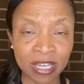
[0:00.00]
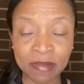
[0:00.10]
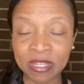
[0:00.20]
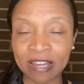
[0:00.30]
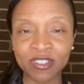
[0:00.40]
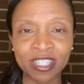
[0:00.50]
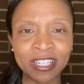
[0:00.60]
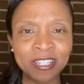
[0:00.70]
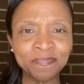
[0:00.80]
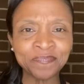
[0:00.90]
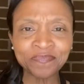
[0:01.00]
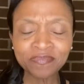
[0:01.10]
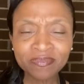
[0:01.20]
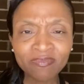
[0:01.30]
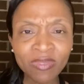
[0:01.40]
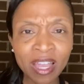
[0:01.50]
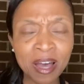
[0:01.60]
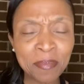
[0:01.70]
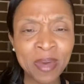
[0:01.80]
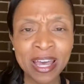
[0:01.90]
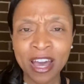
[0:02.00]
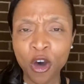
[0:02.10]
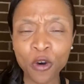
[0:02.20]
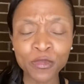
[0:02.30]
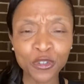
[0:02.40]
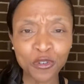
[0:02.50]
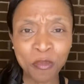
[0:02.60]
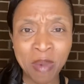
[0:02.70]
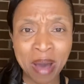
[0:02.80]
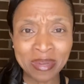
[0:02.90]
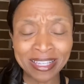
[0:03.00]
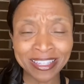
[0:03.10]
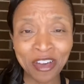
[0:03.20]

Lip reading: I mean, I've seen homeschool mommies